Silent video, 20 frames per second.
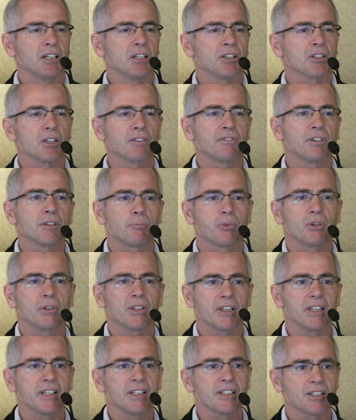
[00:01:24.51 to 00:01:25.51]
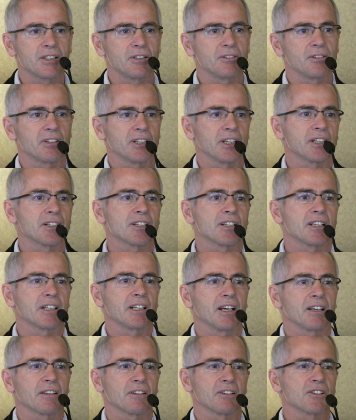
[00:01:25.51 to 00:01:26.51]
So if you put these two things
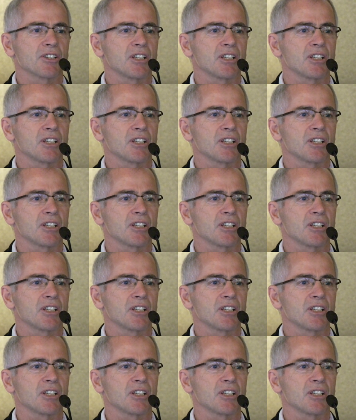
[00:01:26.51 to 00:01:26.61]
together,